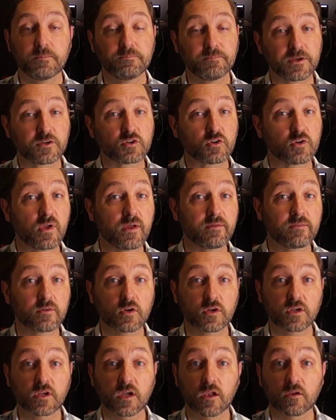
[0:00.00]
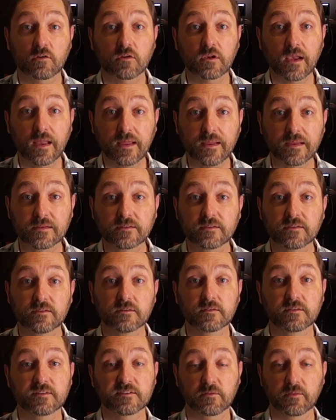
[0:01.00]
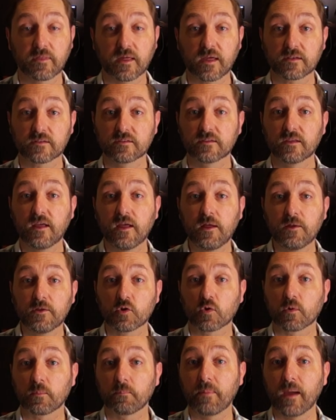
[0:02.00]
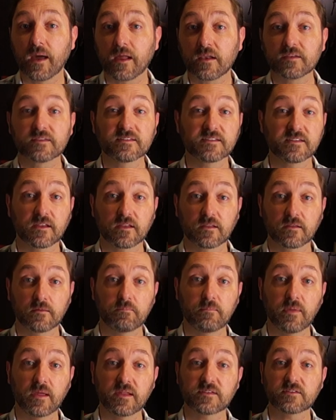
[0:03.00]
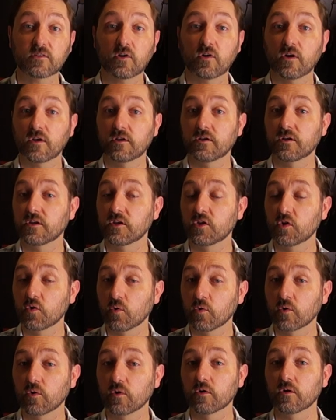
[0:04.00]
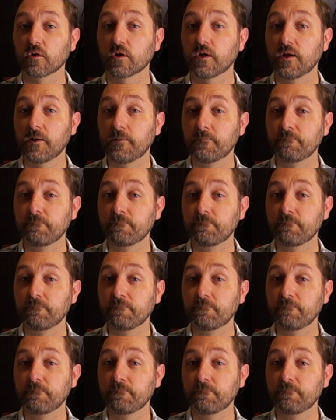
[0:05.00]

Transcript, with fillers: Make sure you have a good color light so that you're balancing based on your